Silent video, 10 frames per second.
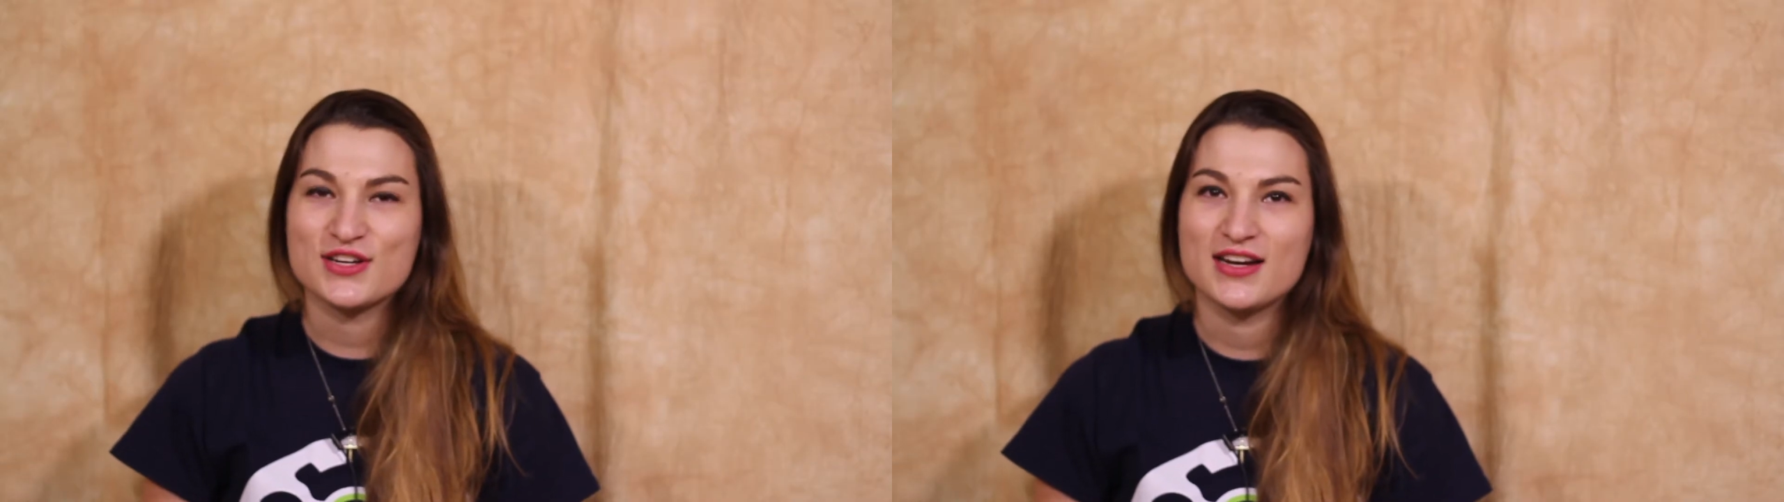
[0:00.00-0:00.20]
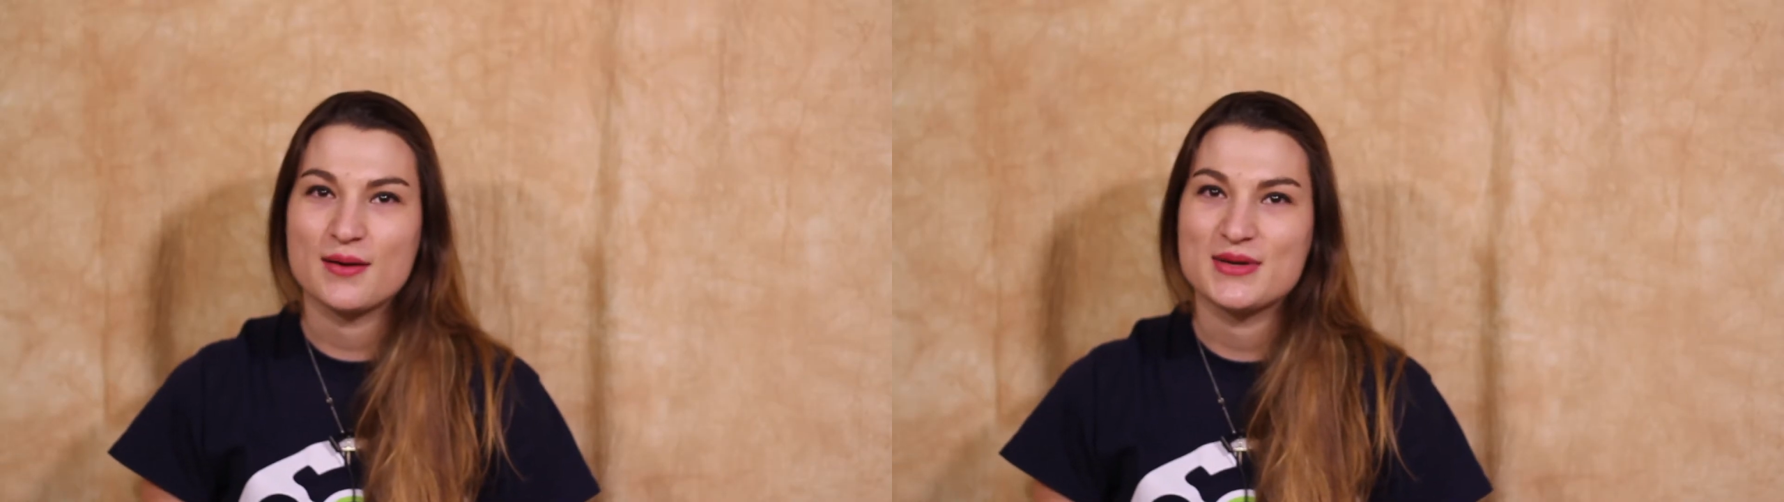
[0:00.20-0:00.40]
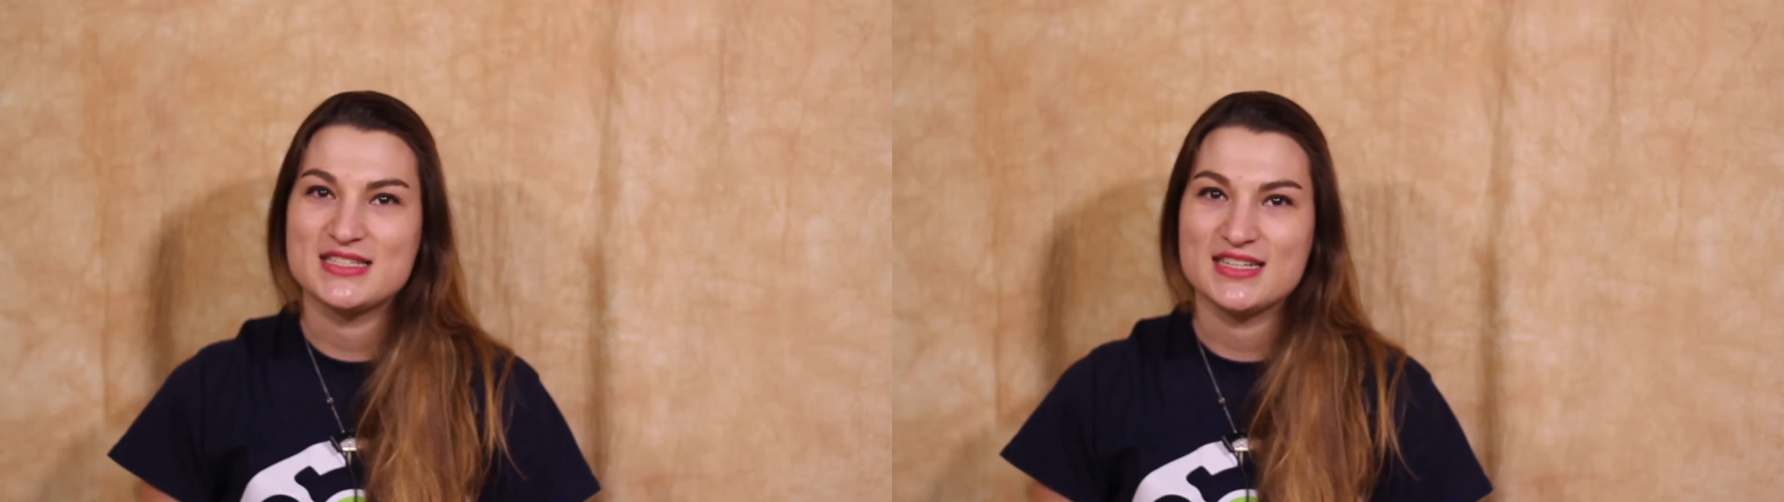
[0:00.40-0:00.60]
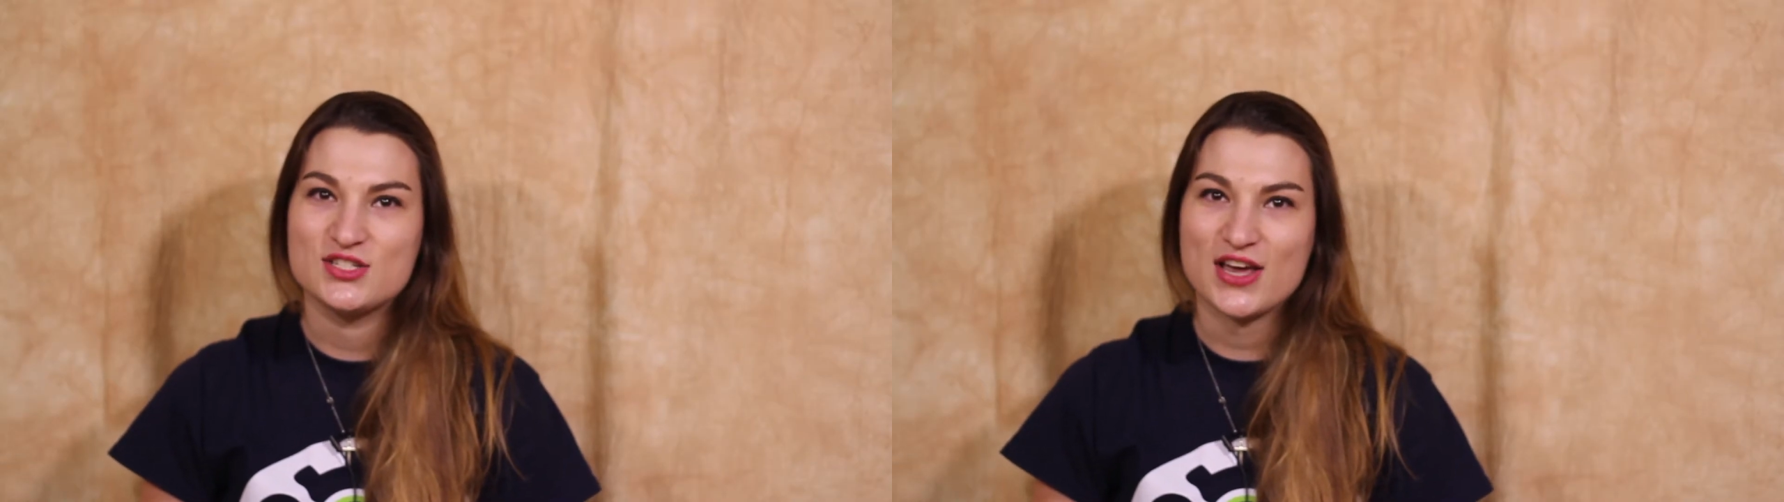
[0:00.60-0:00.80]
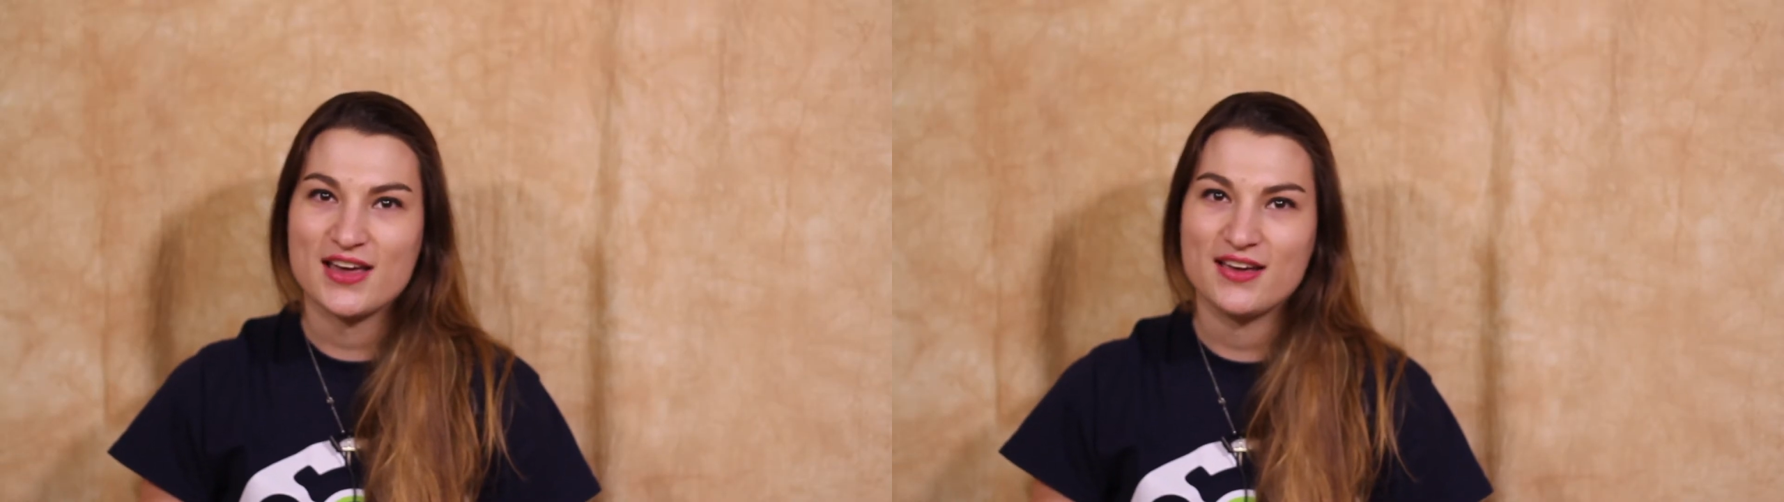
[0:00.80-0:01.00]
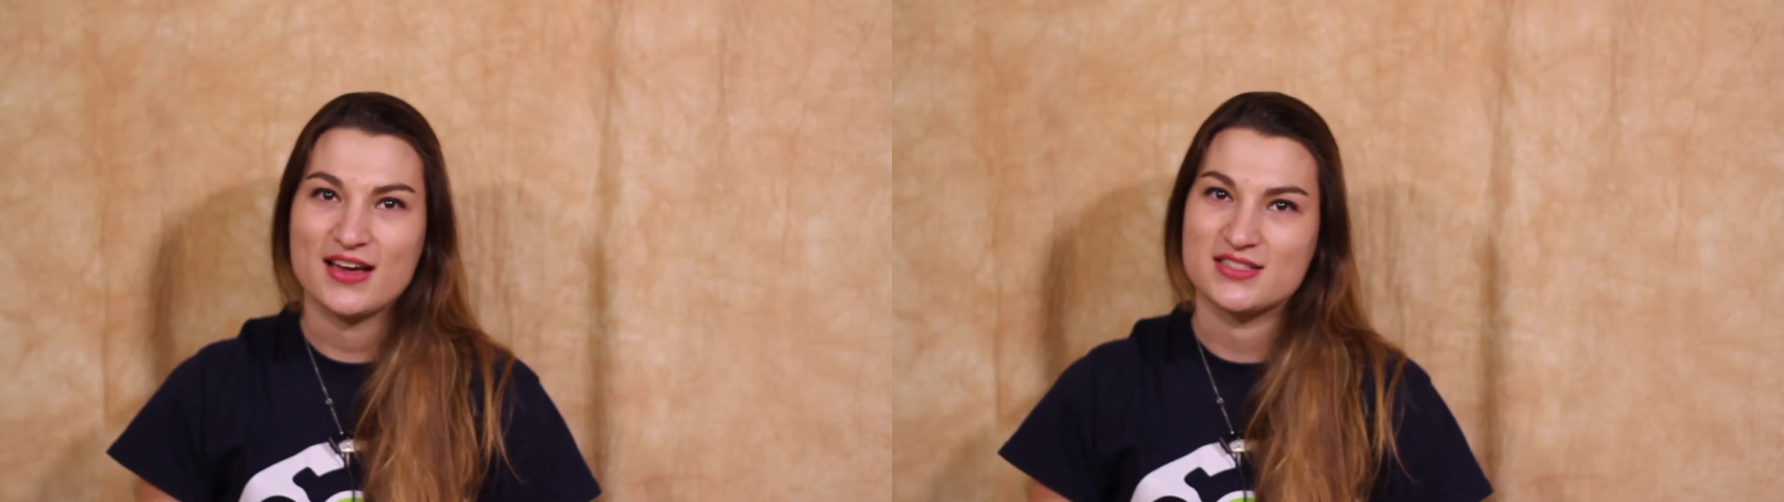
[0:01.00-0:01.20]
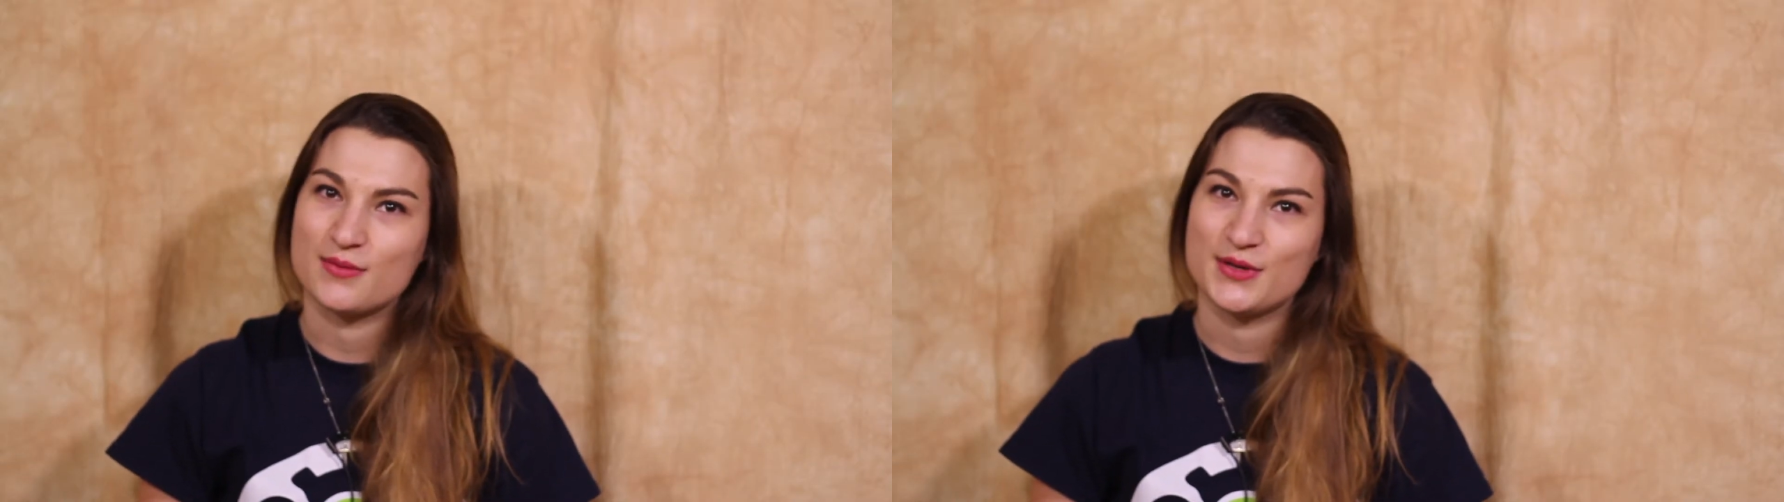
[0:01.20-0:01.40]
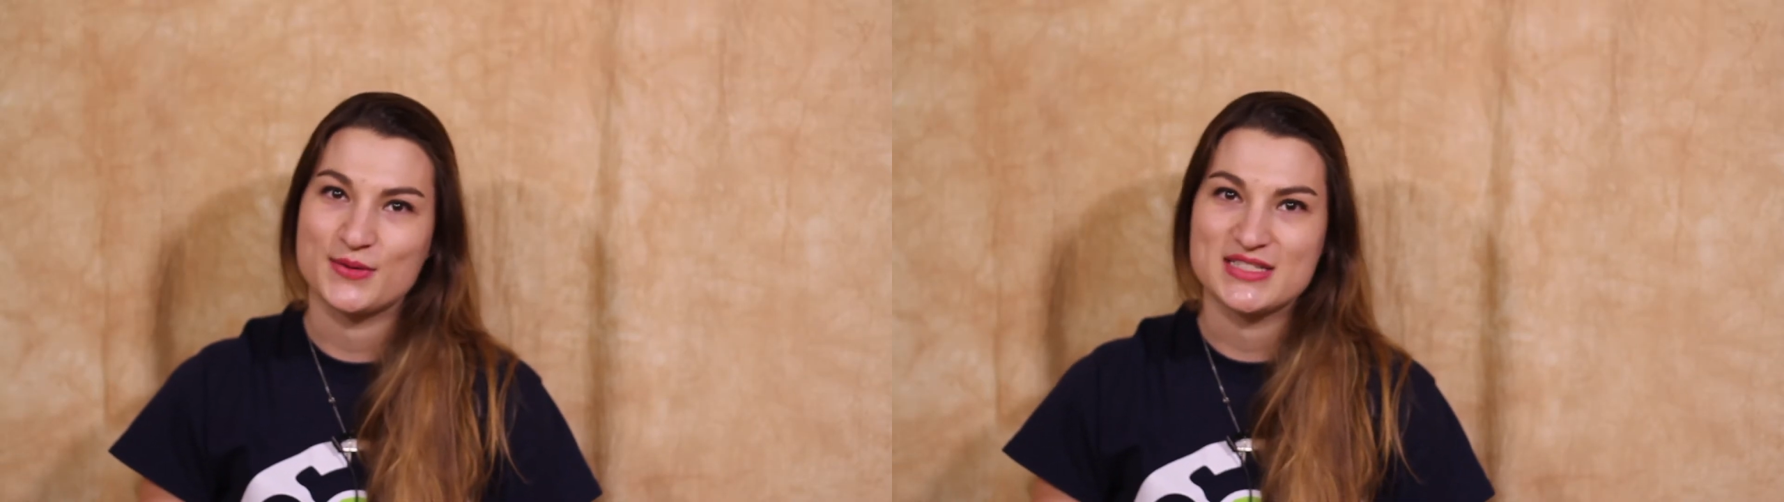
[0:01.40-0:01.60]
and I'm a DJ at
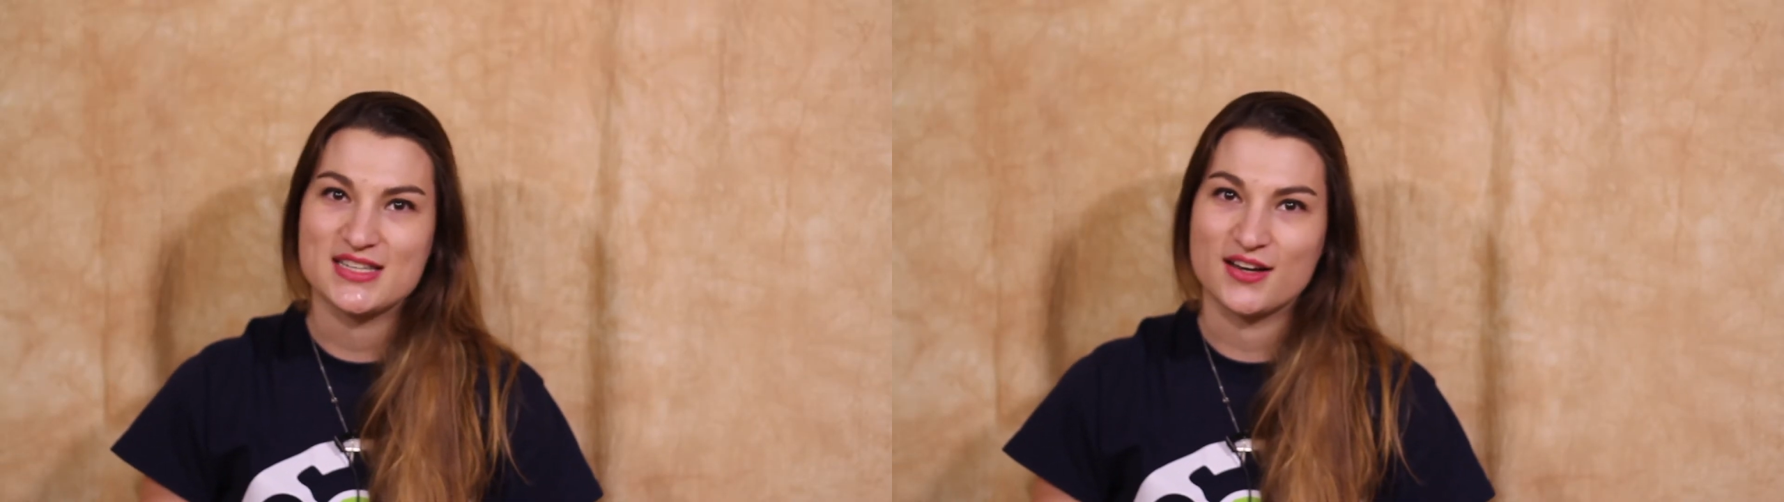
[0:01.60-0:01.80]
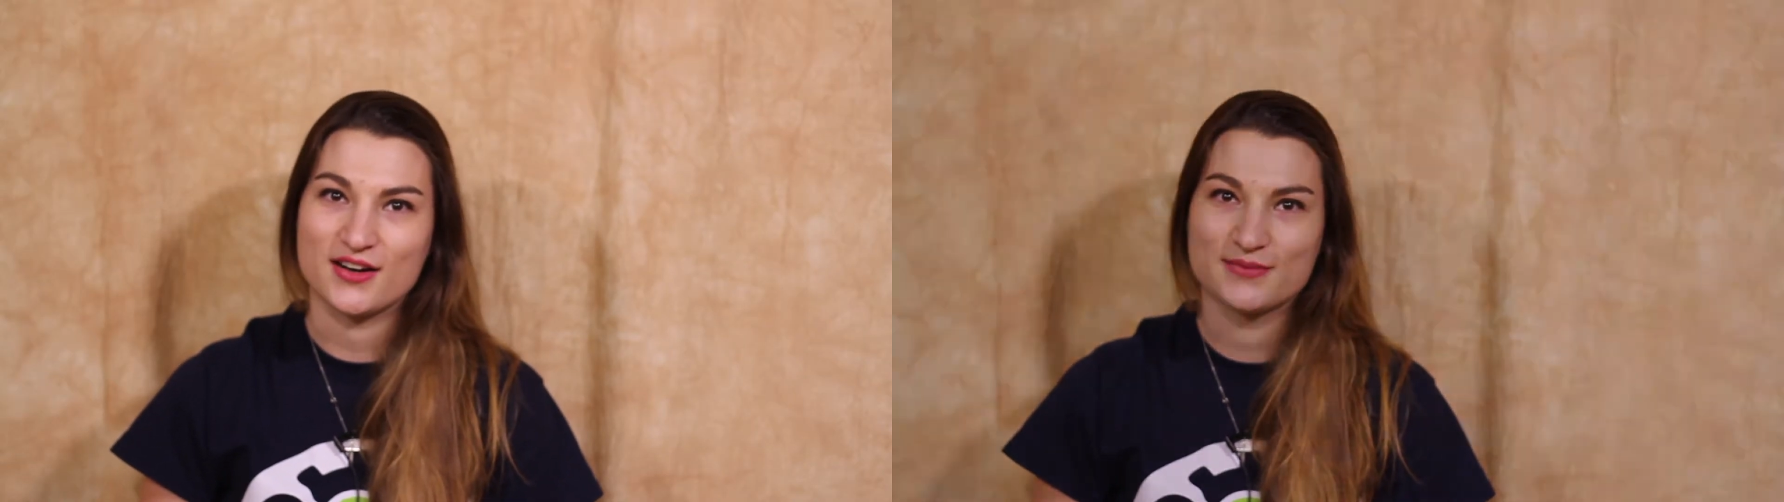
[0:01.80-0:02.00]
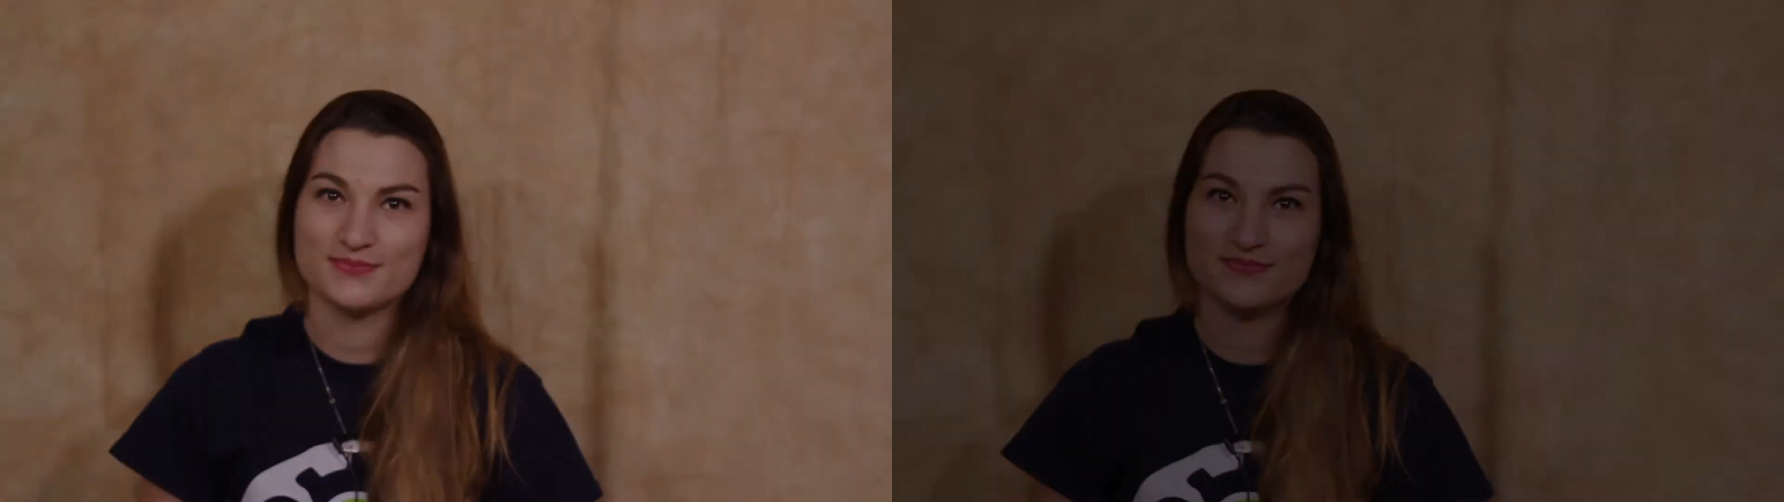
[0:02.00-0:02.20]
WNZR.